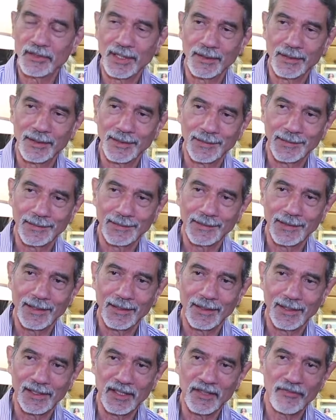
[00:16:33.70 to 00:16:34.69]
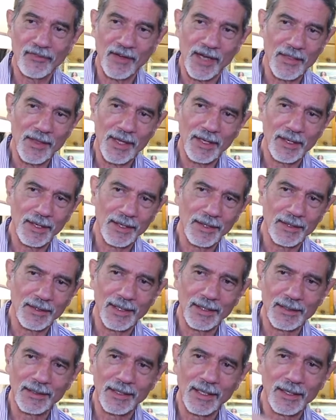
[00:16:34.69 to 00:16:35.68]
in Glyfada, and
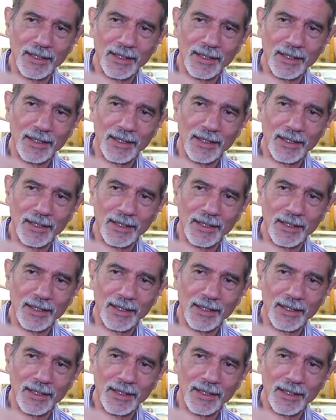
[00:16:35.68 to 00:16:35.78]
then